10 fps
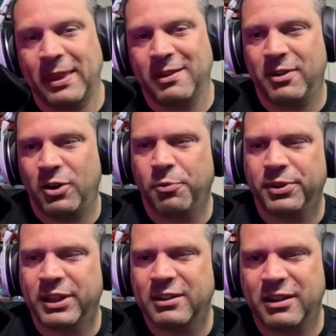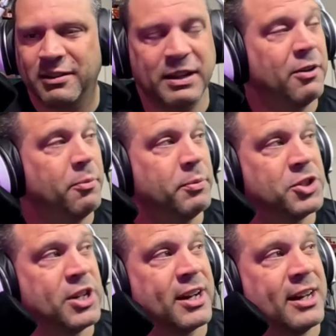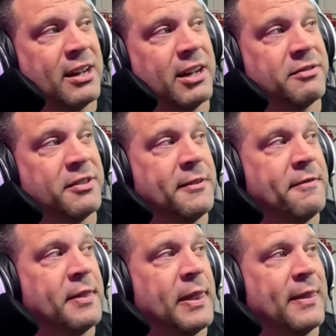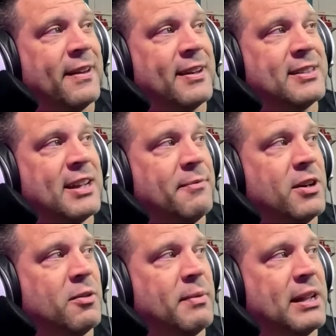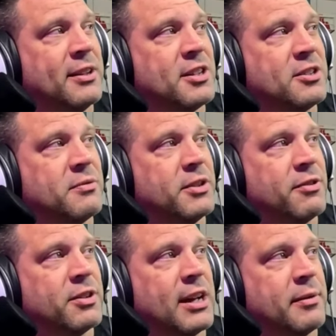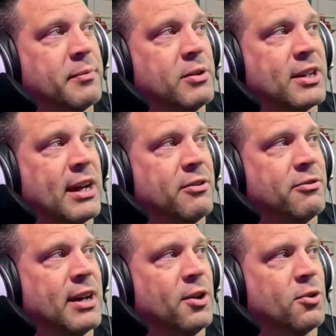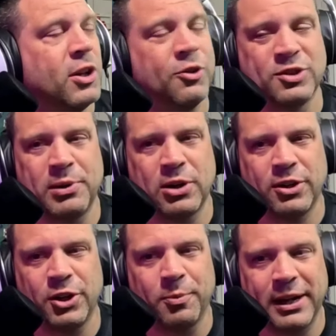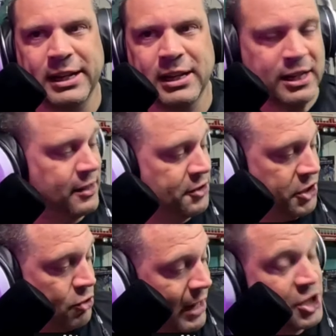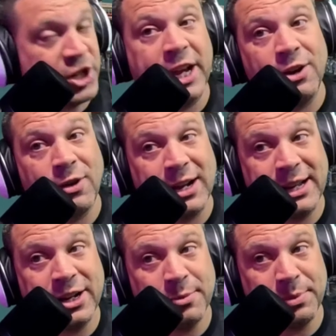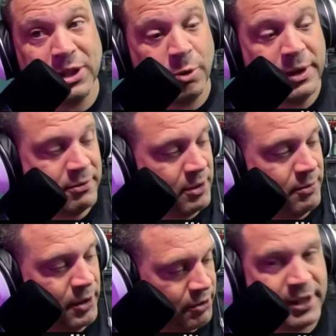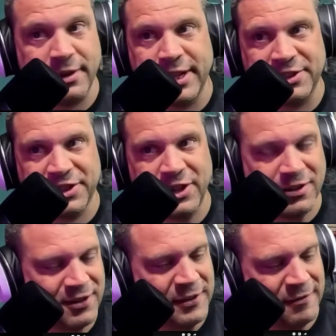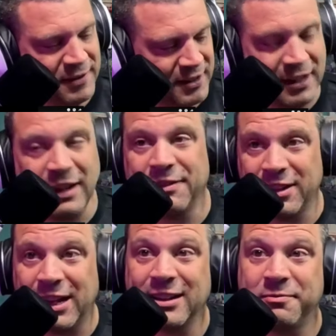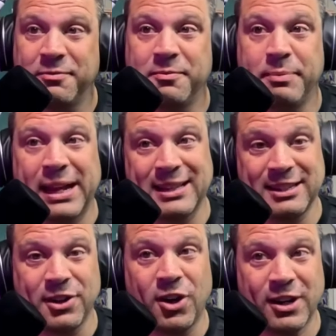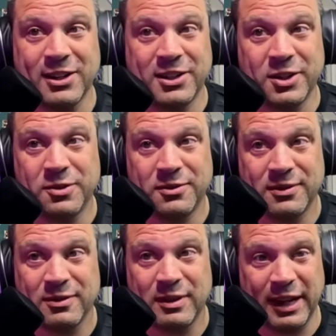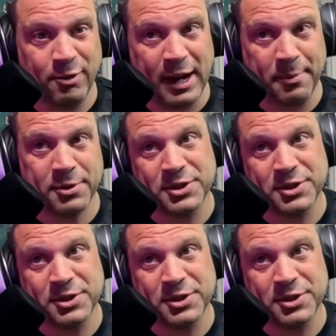Hopefully we'll check it out. Like I said, I'm all about listening to some different type of music. I don't close the book on nobody. There's a trash can right down here below me, well, underneath the desk here, that a lot of bands have gone into, and rappers,